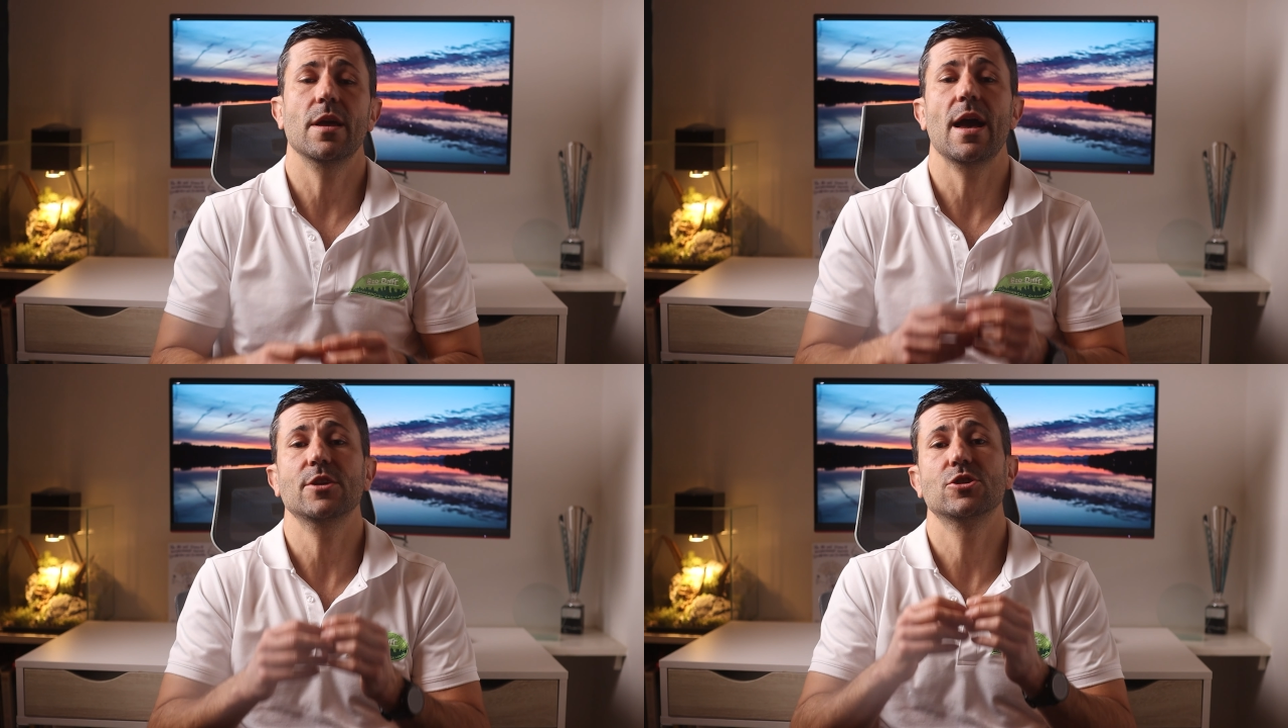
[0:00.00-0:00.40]

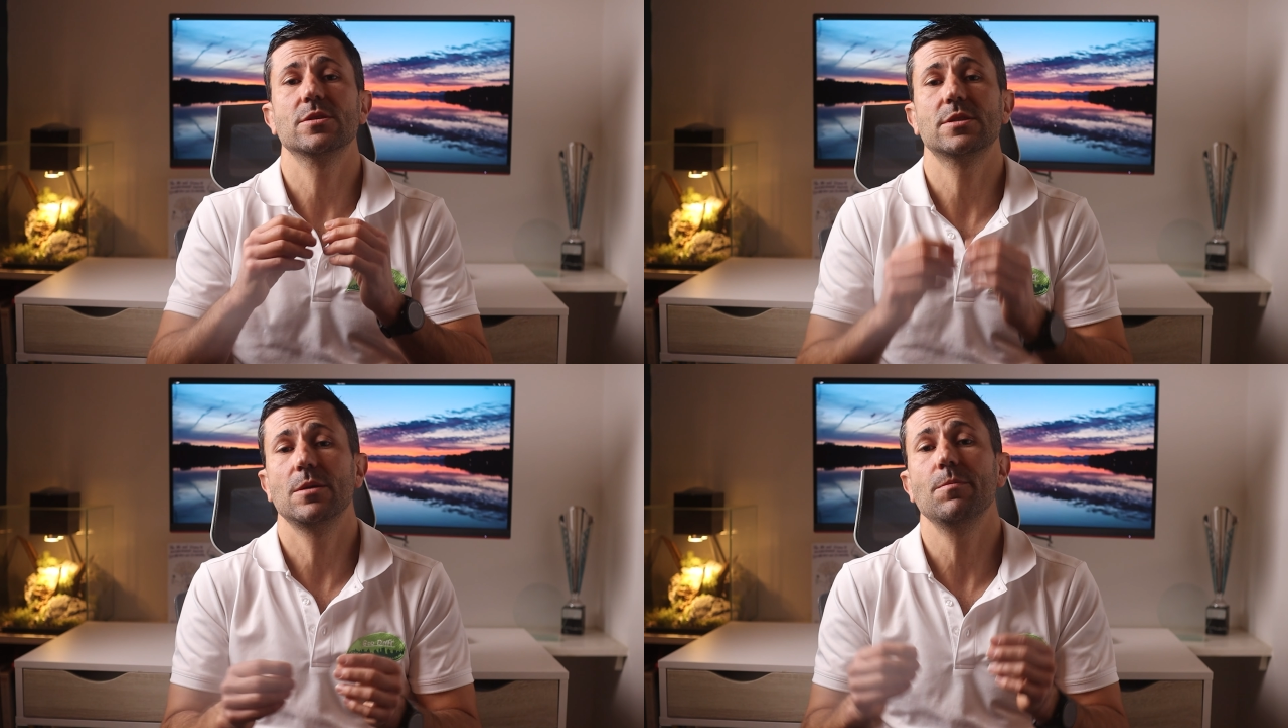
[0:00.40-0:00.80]
reaction
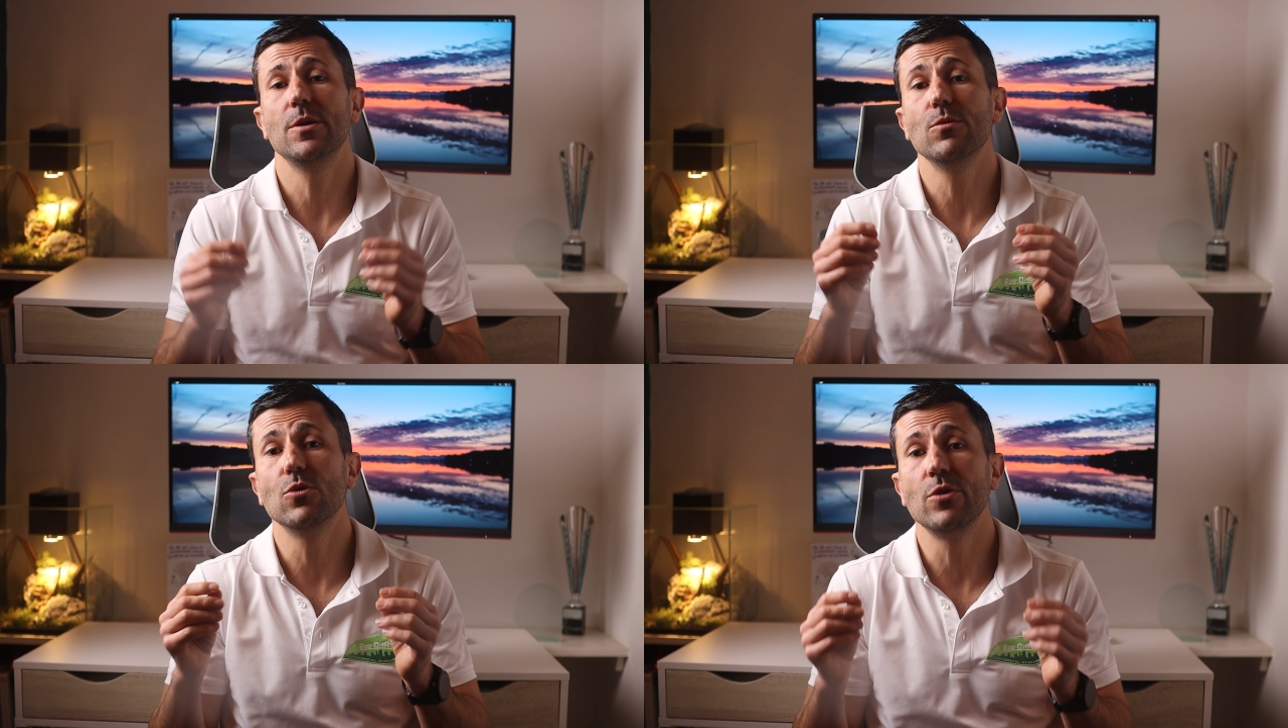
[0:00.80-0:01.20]

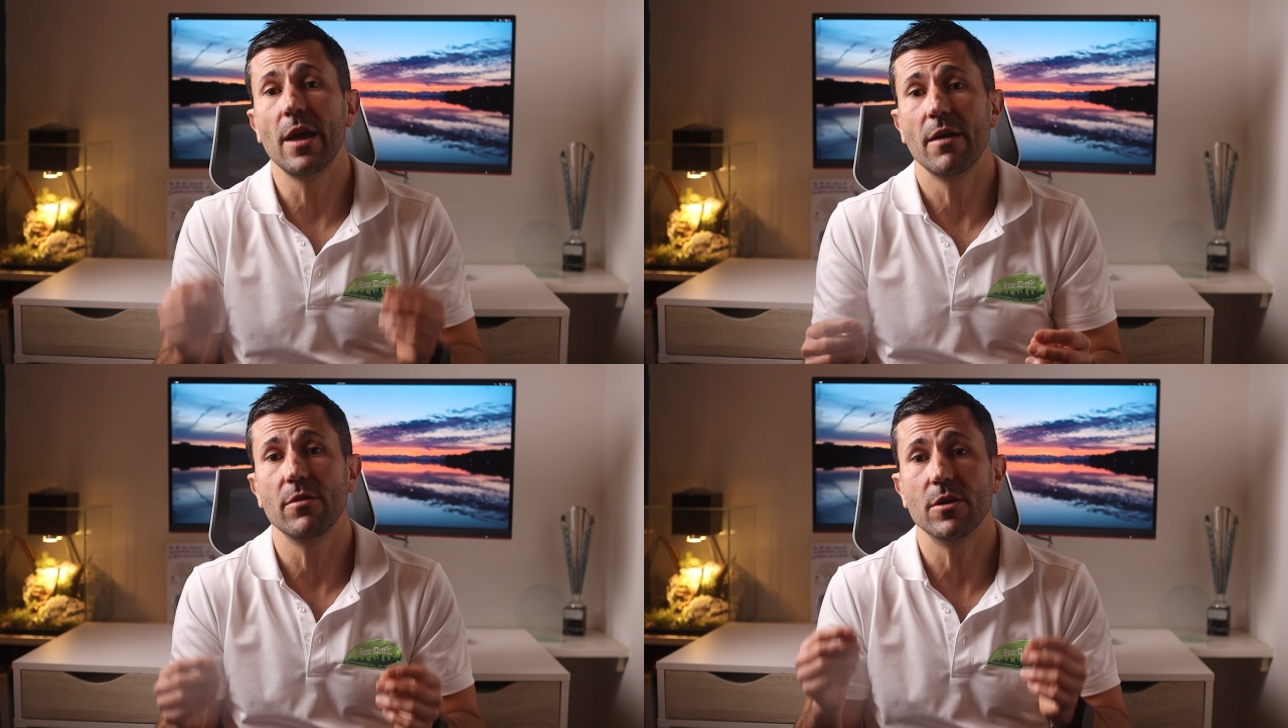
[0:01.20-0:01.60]
simply will
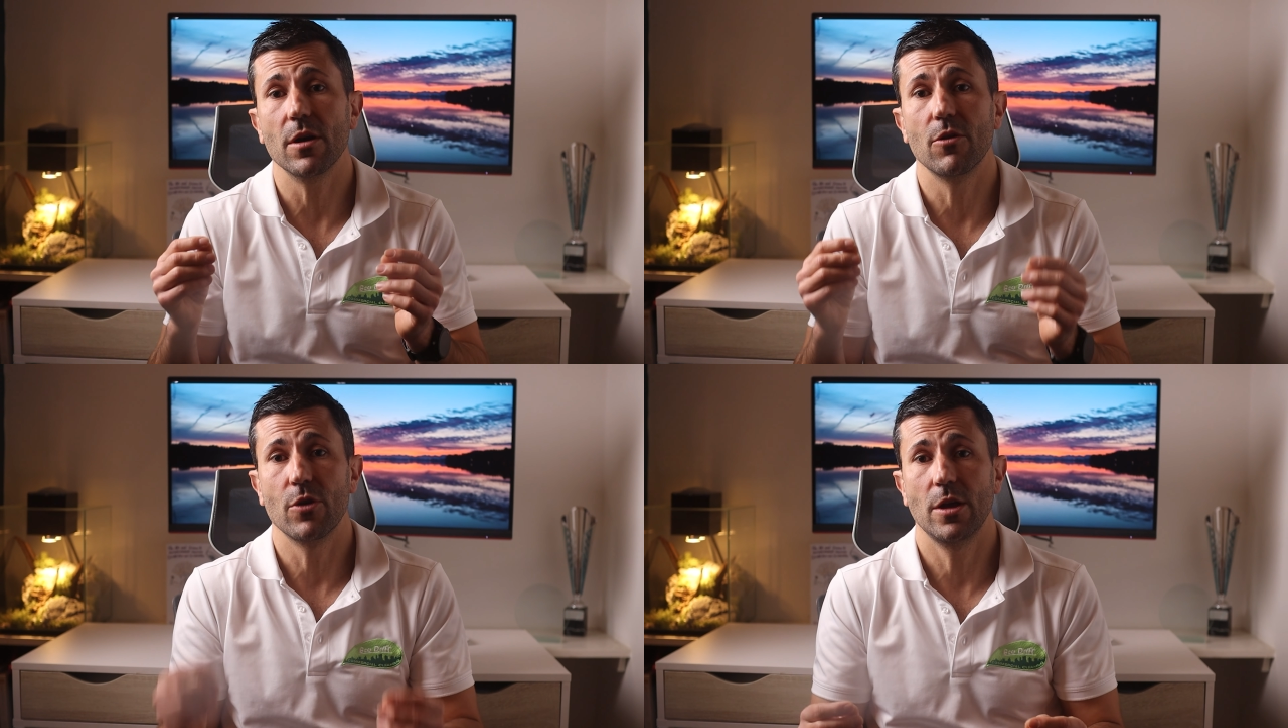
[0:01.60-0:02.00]
never
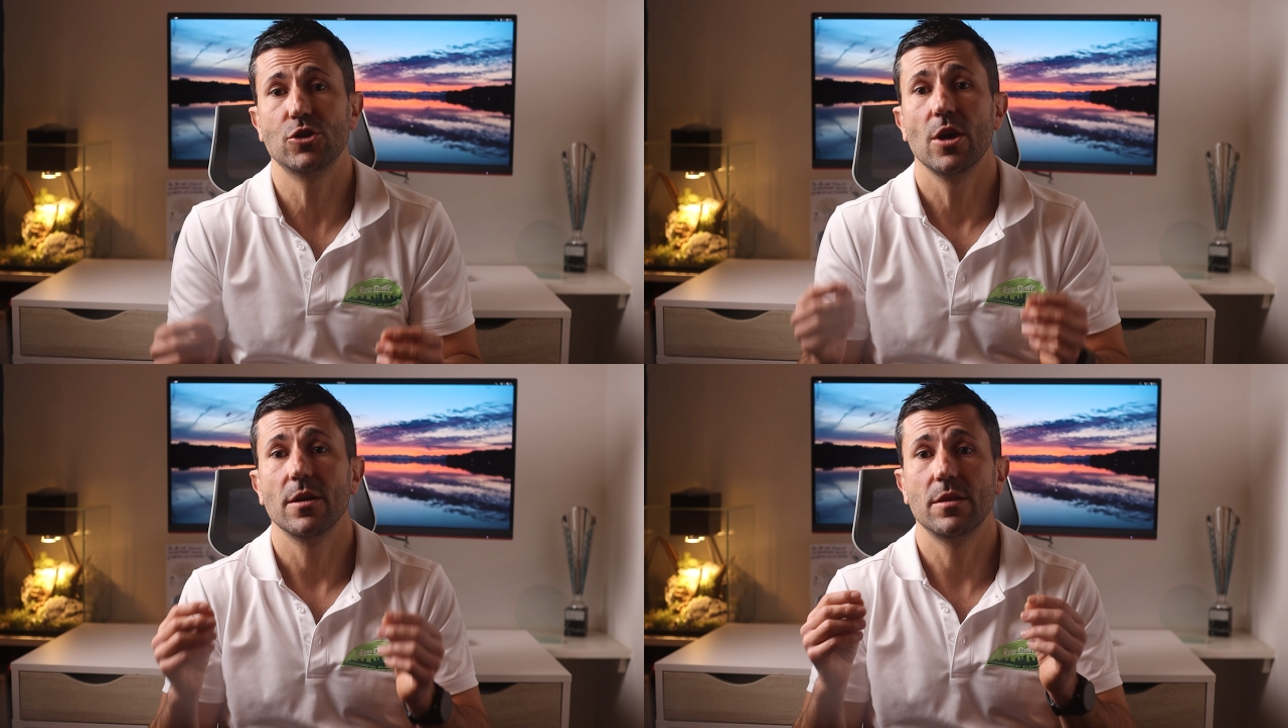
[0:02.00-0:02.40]

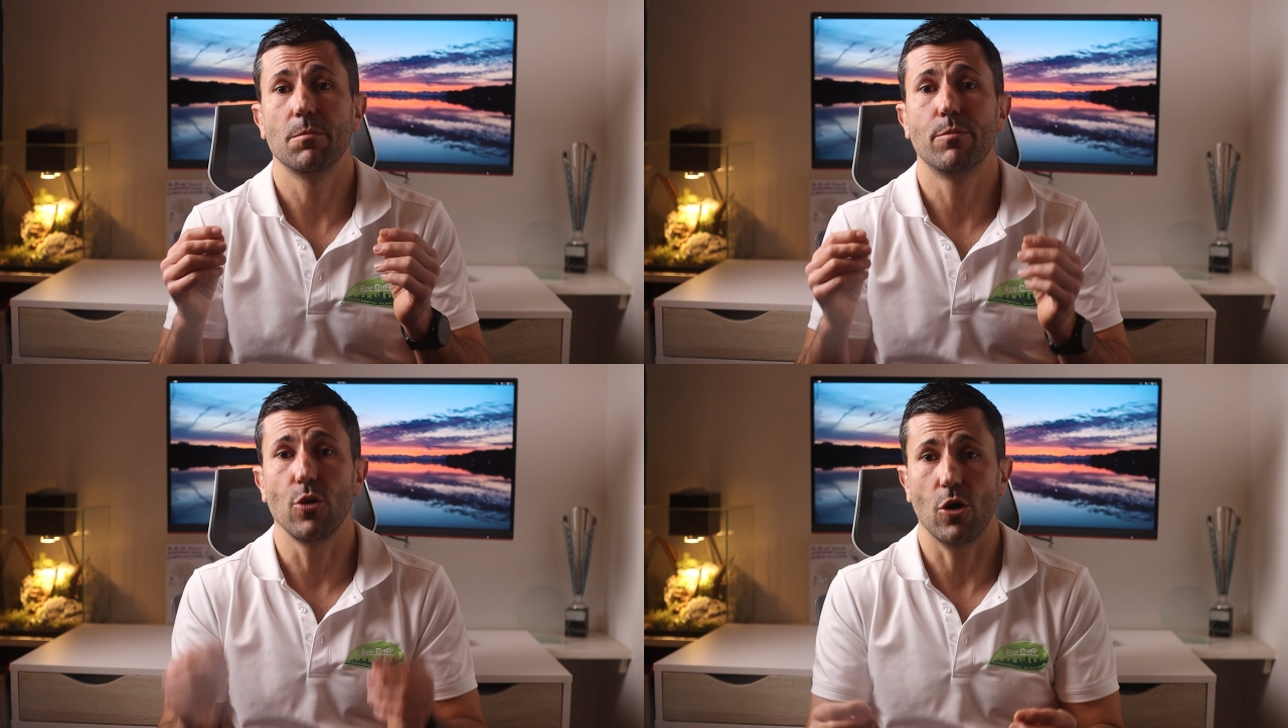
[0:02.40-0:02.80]
reach the
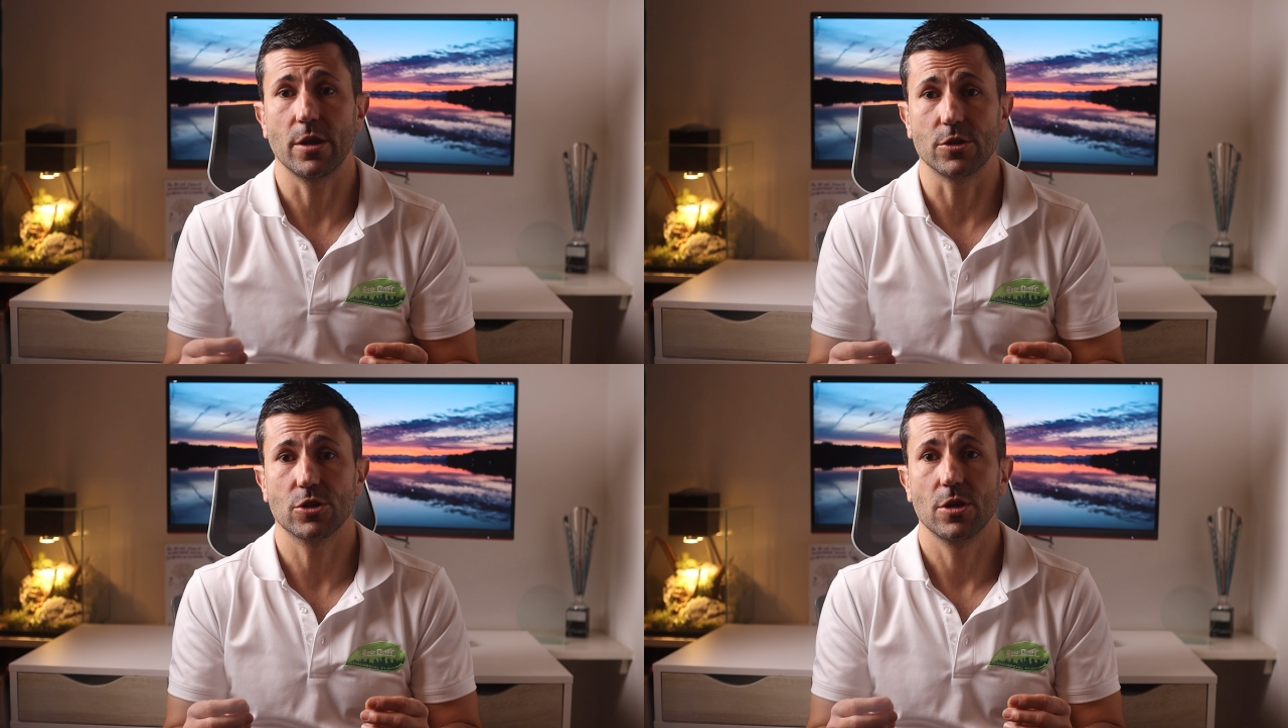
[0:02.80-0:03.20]

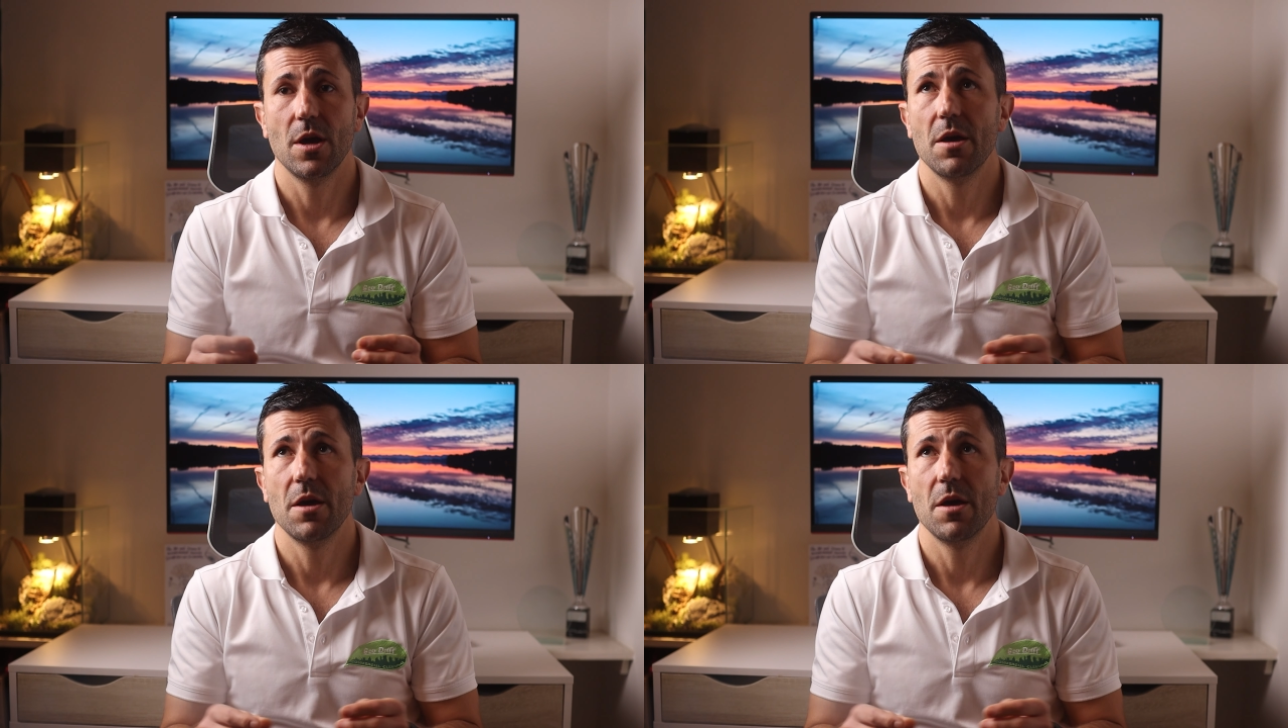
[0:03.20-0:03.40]
blockage.